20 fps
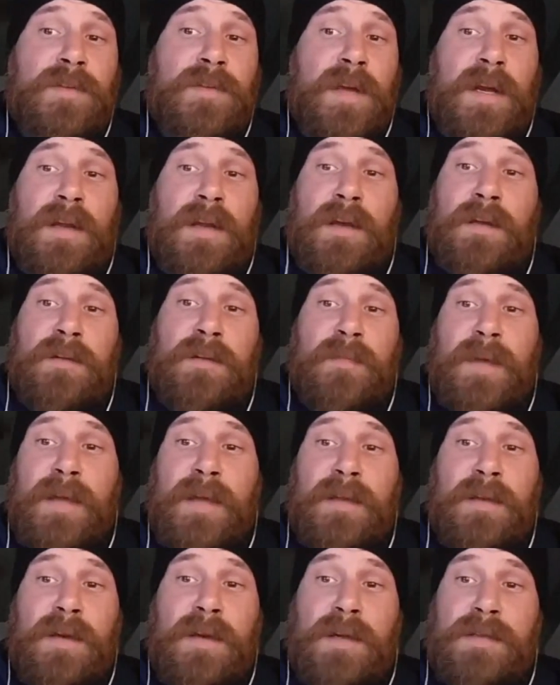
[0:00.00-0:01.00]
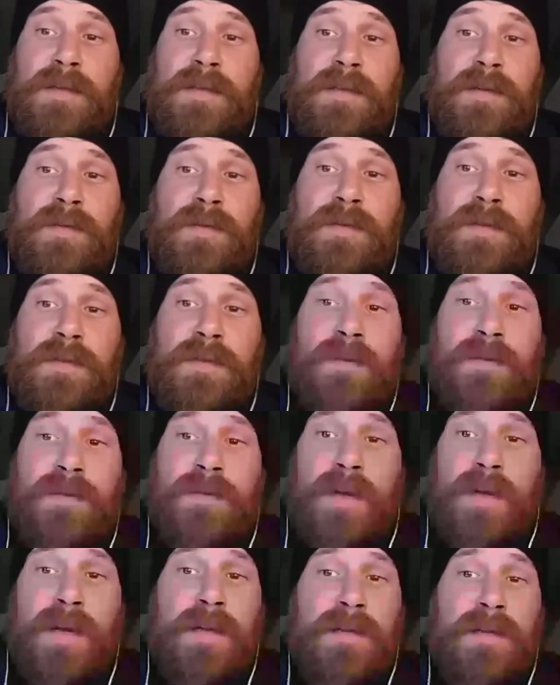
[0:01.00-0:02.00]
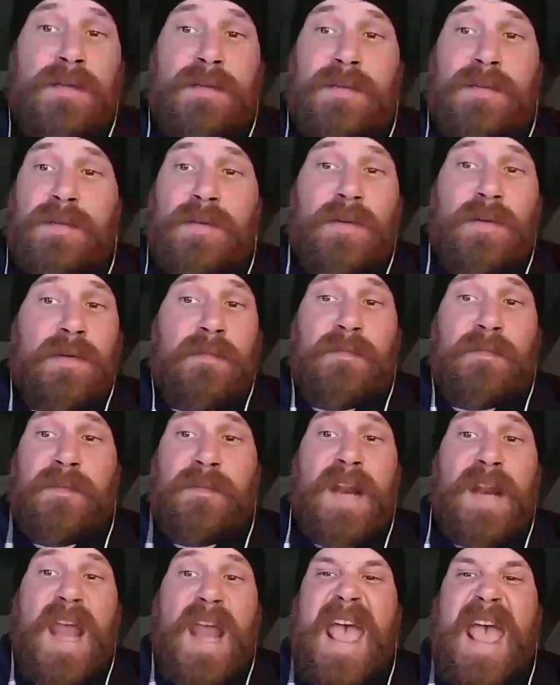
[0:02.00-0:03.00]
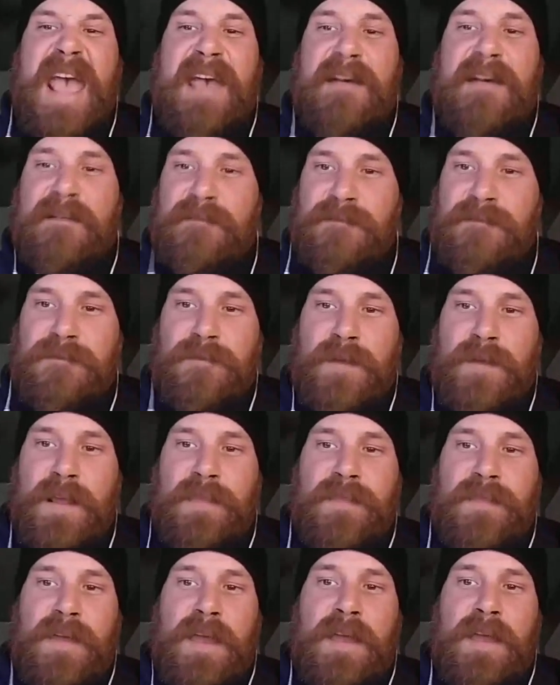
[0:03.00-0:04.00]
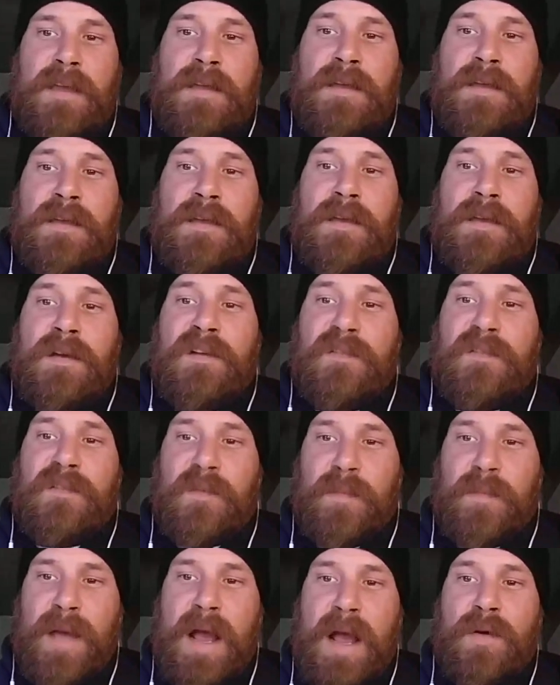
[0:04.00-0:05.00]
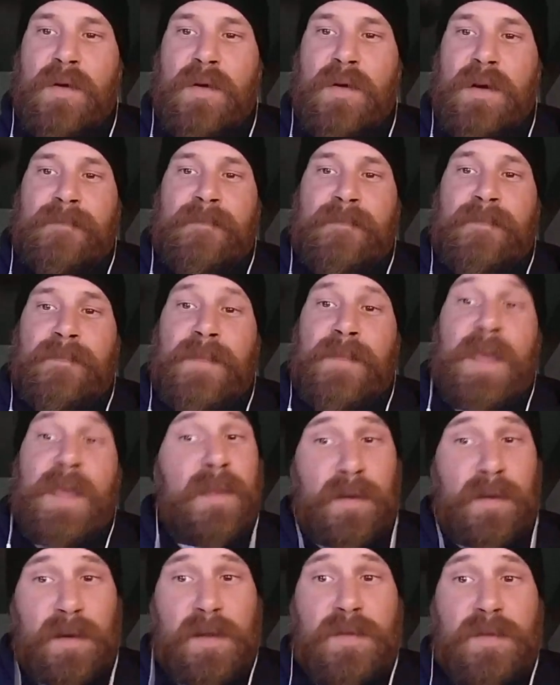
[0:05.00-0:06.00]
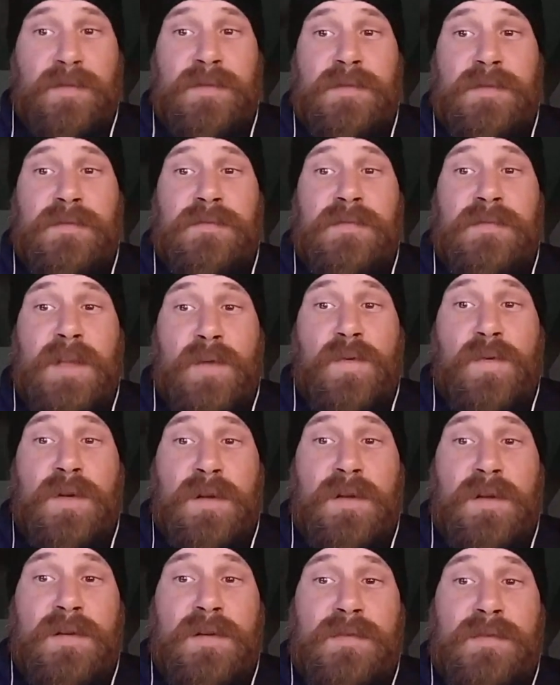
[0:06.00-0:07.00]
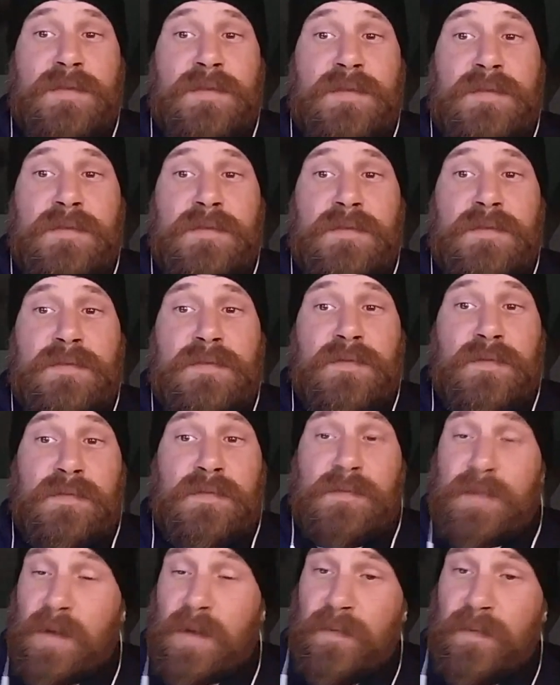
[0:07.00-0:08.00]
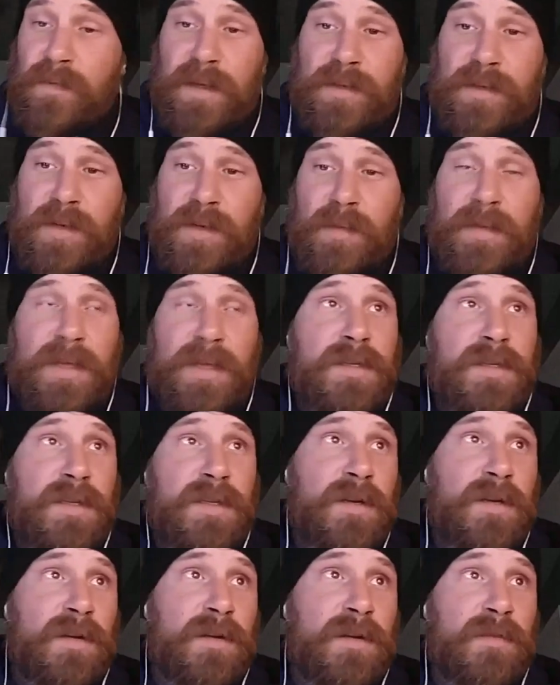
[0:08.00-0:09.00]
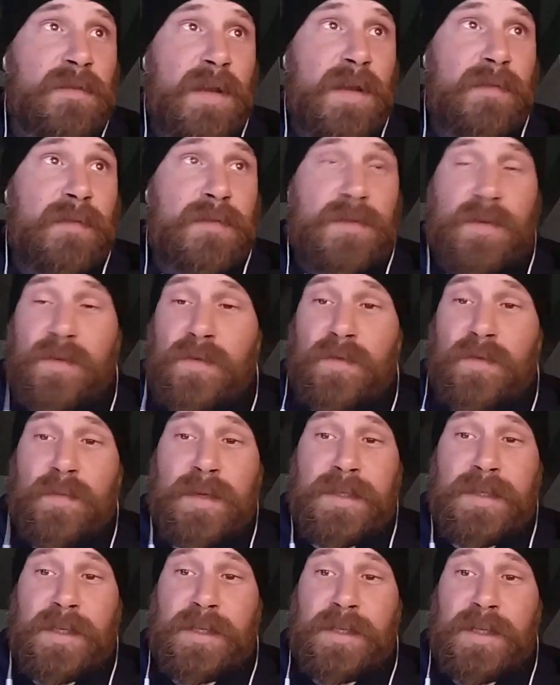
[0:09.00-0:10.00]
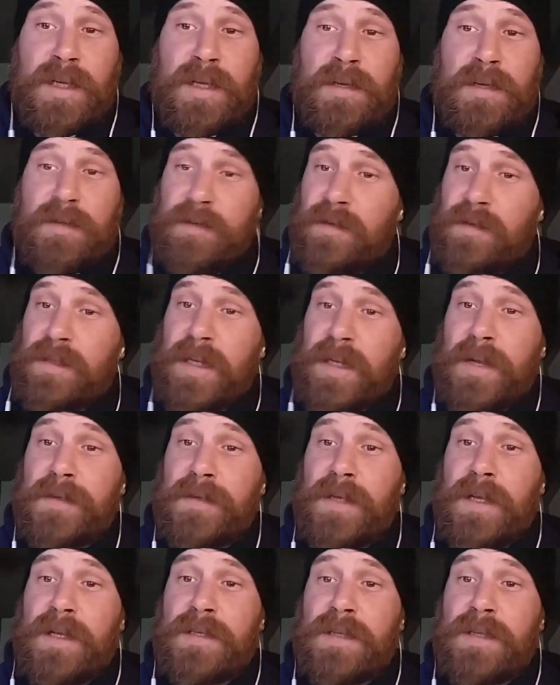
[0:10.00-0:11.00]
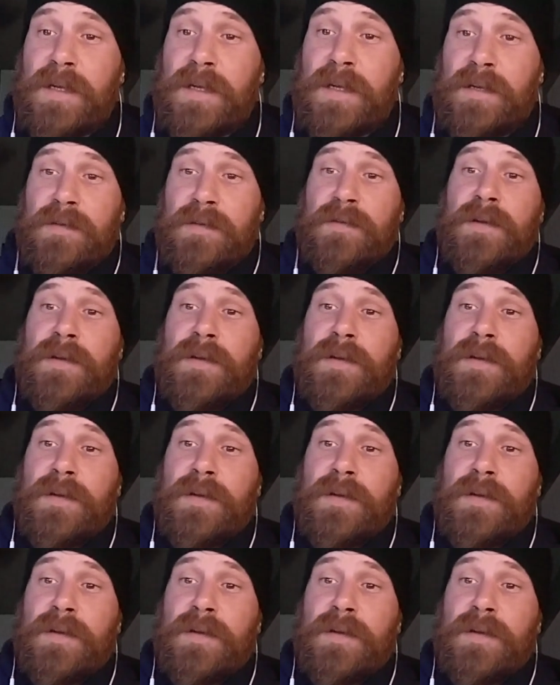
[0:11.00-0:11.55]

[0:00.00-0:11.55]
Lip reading: They're trying to undermine the Constitution. They're trying to circumvent everything for power. And they're close. They were close. Well, hopefully Trump gets in there and unravels a whole bunch of shit. Sure sounds like he's going to do it.